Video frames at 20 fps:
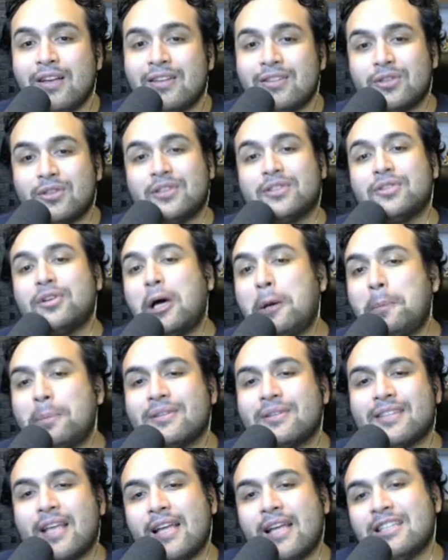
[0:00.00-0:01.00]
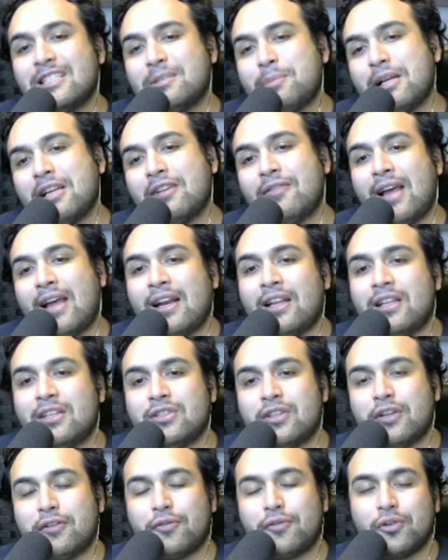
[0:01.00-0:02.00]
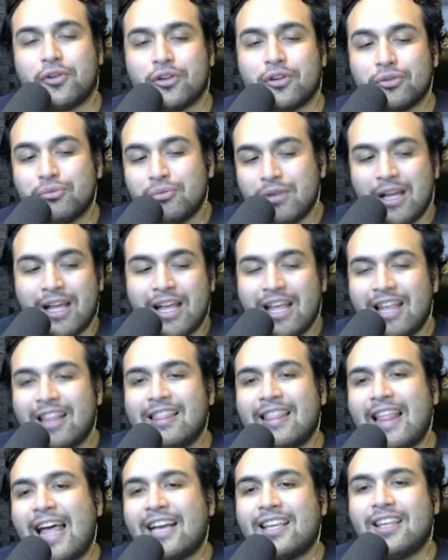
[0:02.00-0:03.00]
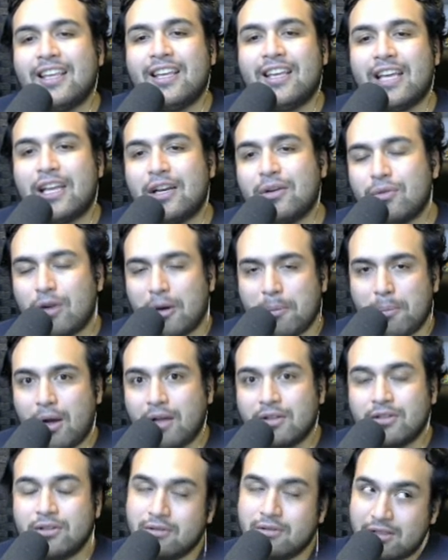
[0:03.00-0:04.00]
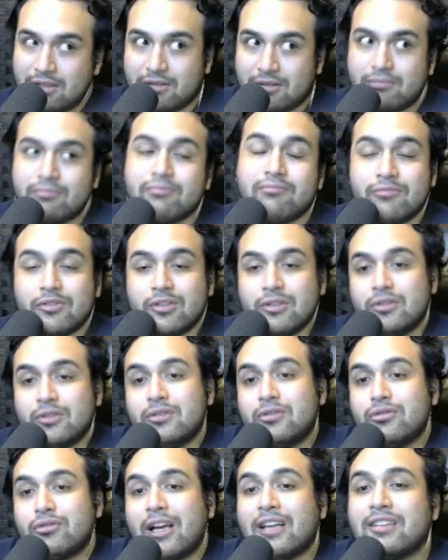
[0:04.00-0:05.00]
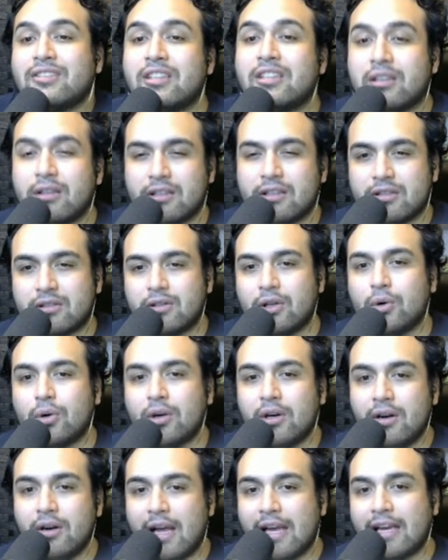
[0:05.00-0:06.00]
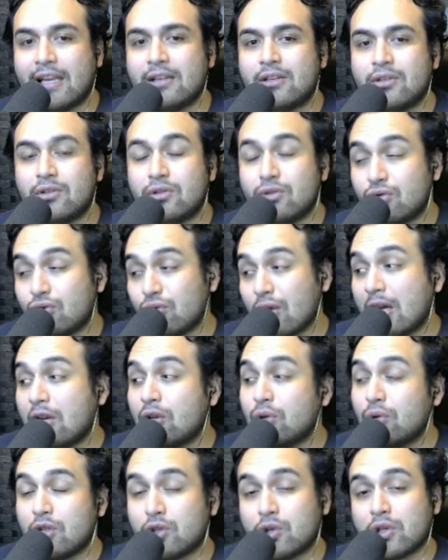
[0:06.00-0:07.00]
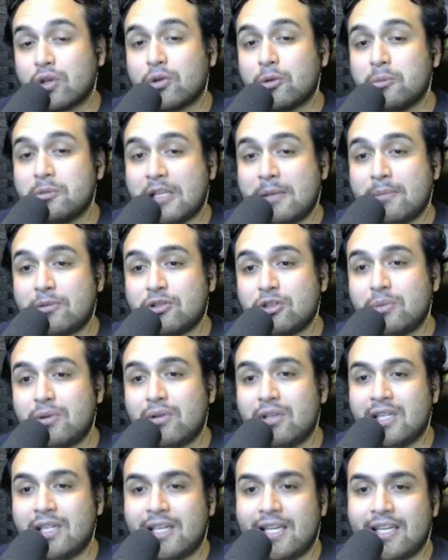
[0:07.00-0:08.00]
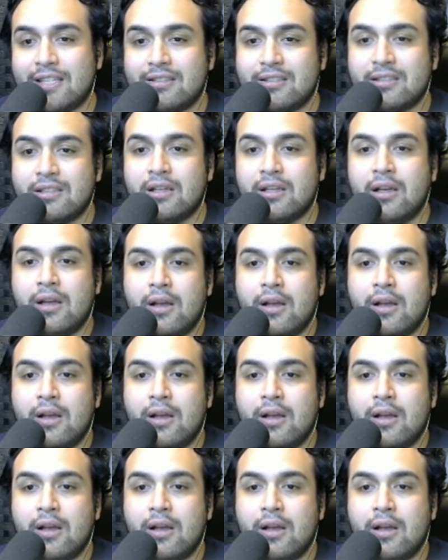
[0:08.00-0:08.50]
So this will help us gain speed advantage if we're lacking and our mons are just drastically slower. I can try and do a Trick Room team, which would be really nice.